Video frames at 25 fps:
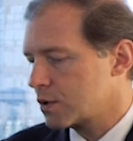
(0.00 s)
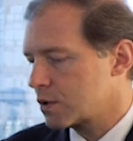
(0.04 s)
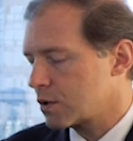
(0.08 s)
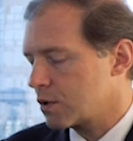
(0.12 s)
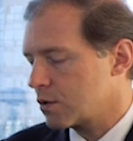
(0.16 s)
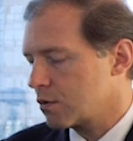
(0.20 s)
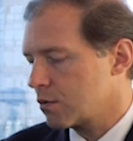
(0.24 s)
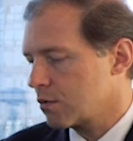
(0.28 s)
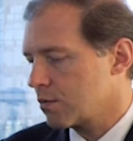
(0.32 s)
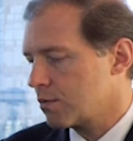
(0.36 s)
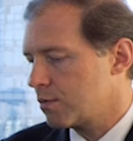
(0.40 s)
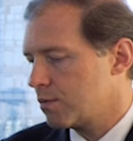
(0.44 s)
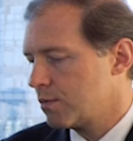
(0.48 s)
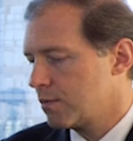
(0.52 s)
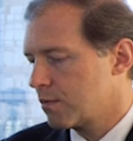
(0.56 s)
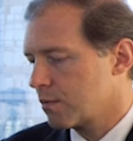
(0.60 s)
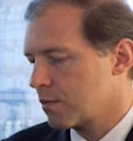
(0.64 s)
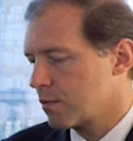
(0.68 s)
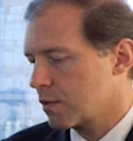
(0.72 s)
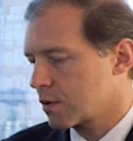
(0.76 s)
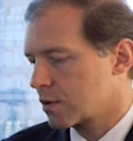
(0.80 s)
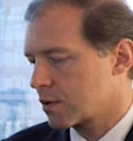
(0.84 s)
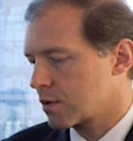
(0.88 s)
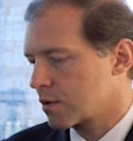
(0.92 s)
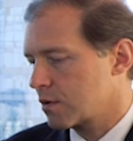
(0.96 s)
trade
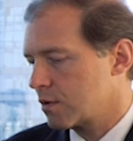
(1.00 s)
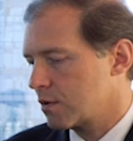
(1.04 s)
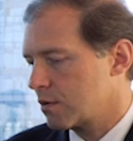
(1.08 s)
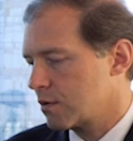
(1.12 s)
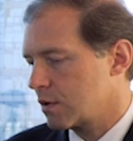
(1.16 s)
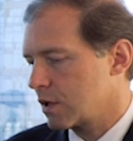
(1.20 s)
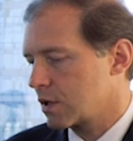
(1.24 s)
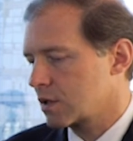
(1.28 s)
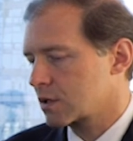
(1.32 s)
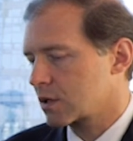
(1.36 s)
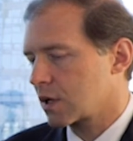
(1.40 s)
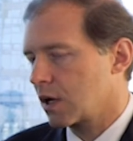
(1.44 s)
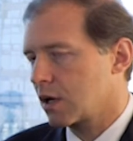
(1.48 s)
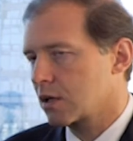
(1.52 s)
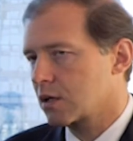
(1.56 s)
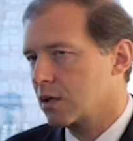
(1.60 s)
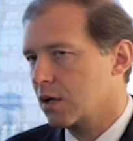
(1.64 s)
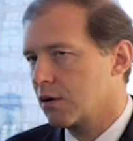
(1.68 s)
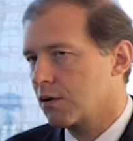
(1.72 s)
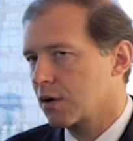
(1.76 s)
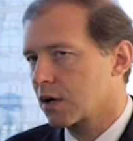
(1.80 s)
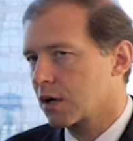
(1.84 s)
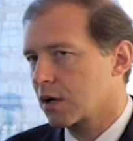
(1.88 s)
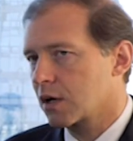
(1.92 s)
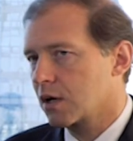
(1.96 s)
shows
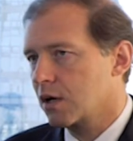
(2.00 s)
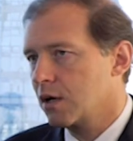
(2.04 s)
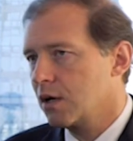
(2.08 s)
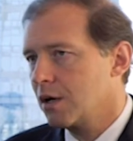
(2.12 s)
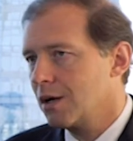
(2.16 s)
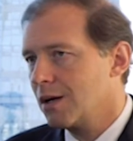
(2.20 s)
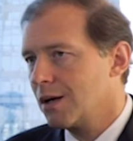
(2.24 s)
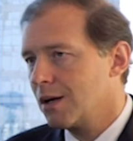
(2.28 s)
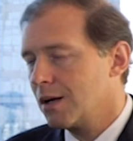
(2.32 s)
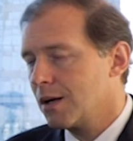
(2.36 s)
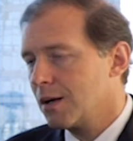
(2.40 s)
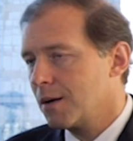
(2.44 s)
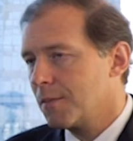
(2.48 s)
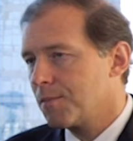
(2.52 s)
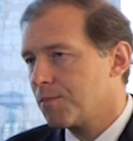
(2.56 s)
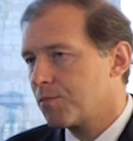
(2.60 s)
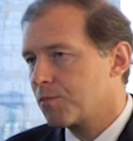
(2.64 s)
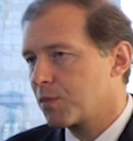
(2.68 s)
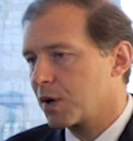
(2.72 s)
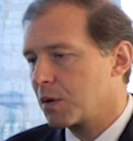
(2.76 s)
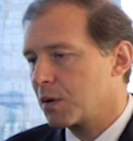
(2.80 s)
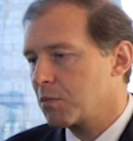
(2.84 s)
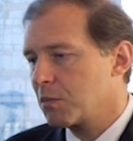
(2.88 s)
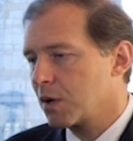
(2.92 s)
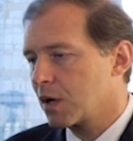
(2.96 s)
that are
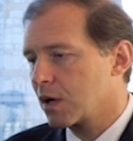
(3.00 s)
regulated,